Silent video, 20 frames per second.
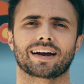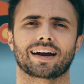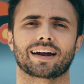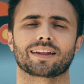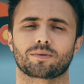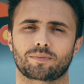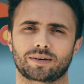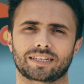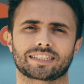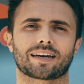
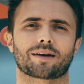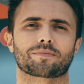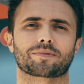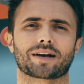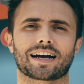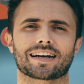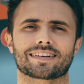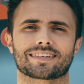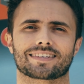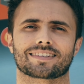In the meantime,
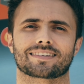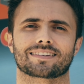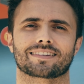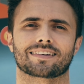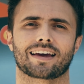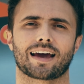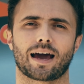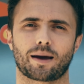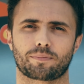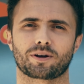guys,
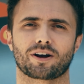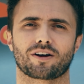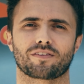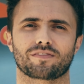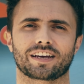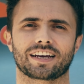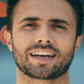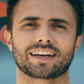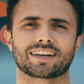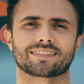happy
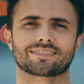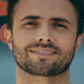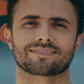RVing.